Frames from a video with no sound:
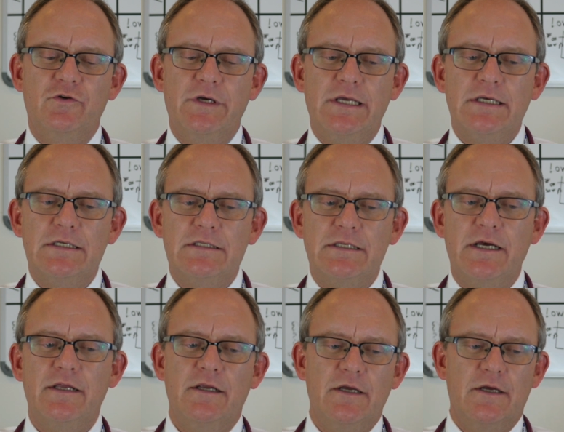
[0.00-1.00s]
is
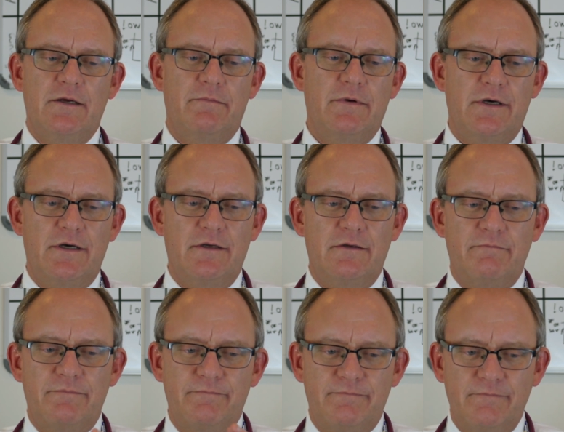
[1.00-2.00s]
that
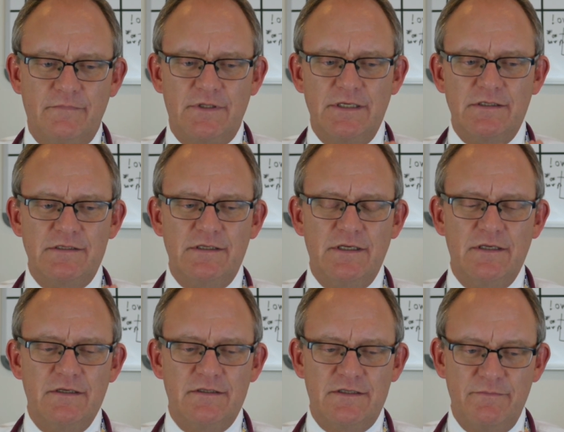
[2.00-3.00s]

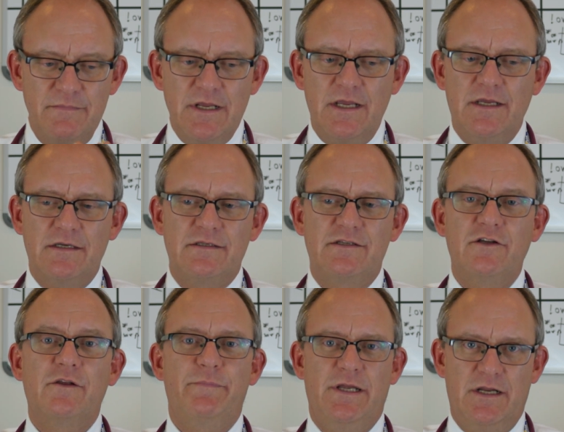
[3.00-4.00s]
to me, is
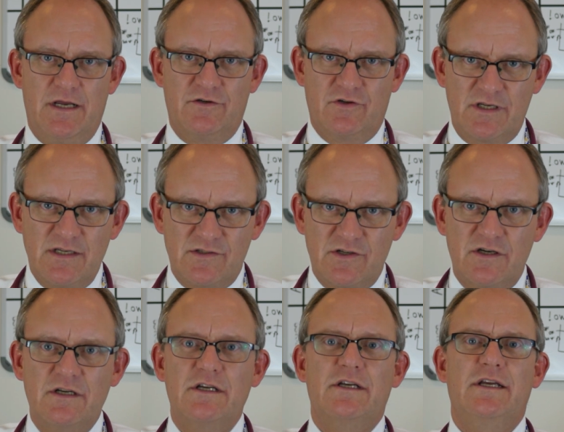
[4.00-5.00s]
still a pediatric cancer.
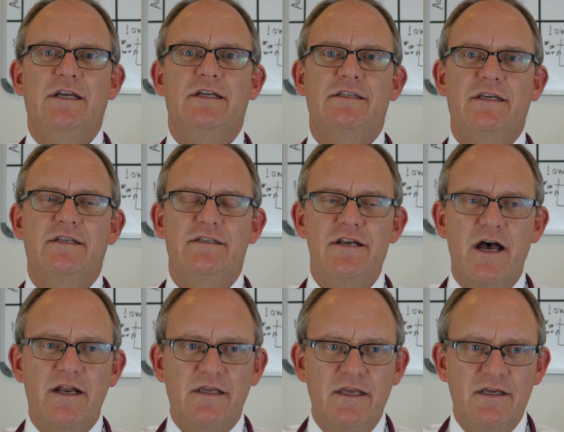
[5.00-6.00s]
It's
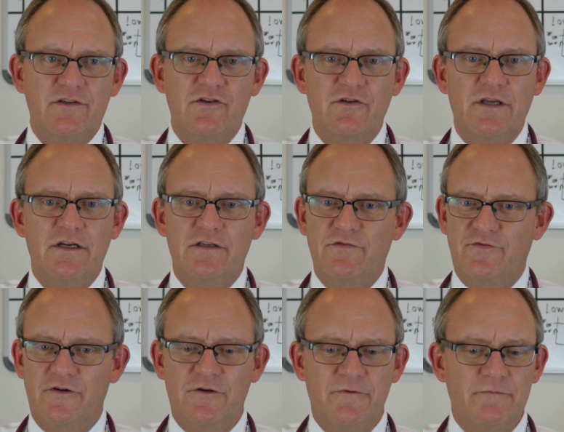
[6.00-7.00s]
not a cancer that is
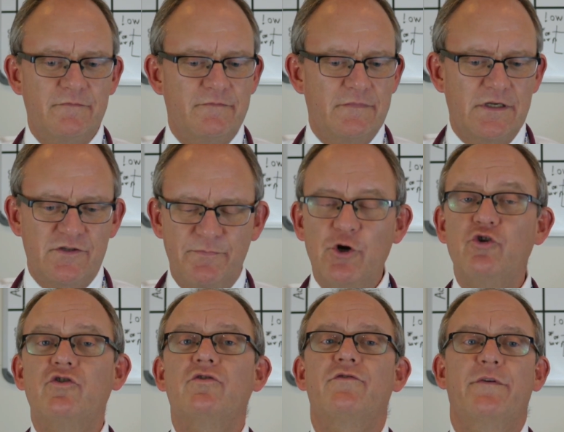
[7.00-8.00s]
from
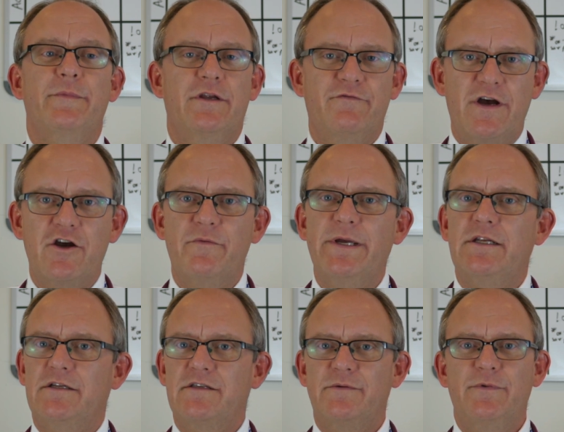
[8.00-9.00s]
exposures, from the environment.
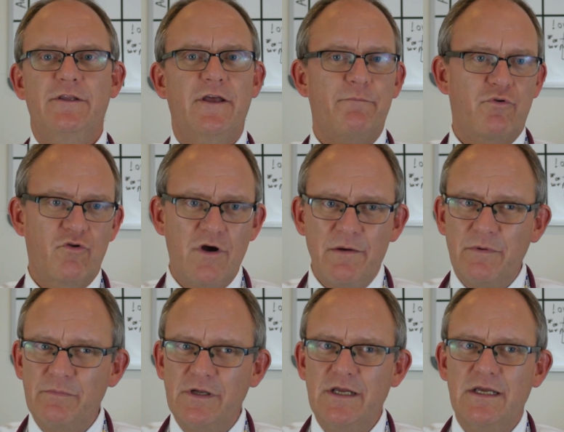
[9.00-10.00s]
It's something that
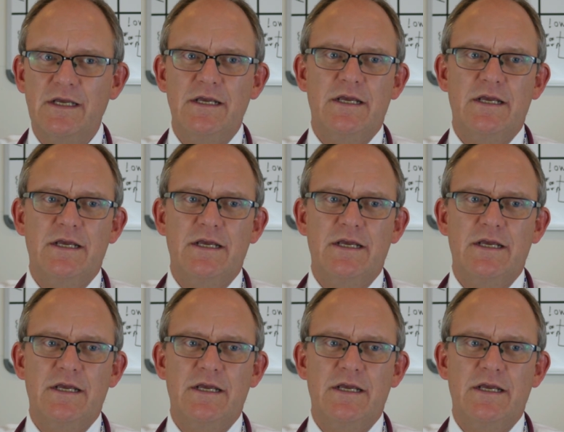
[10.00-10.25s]
probably